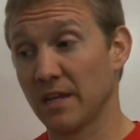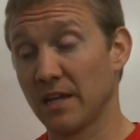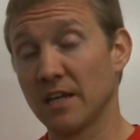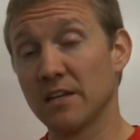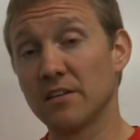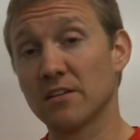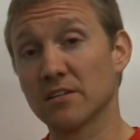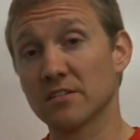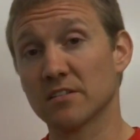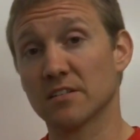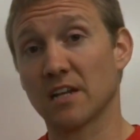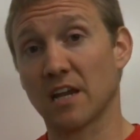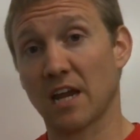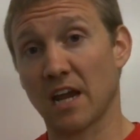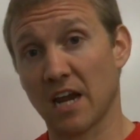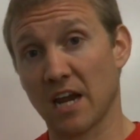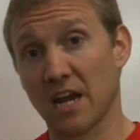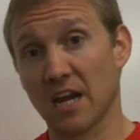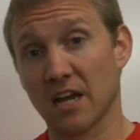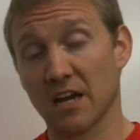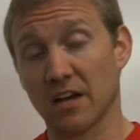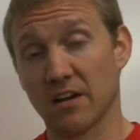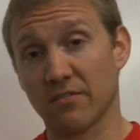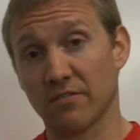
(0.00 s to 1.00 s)
it doesn't
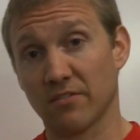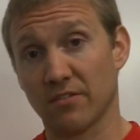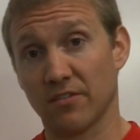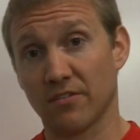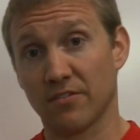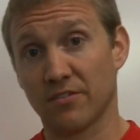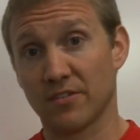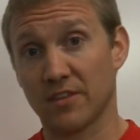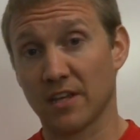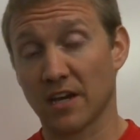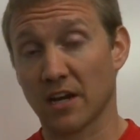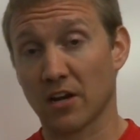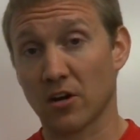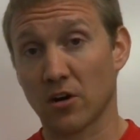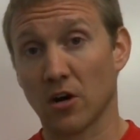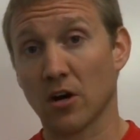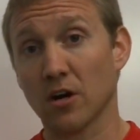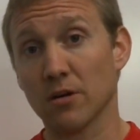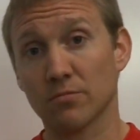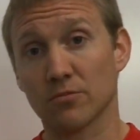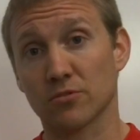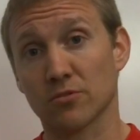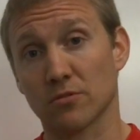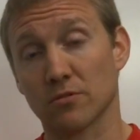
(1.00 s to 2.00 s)
have that
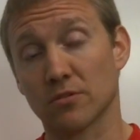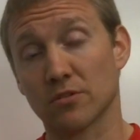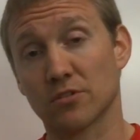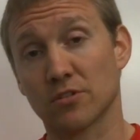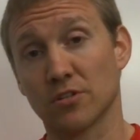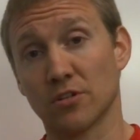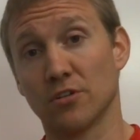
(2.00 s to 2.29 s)
carb source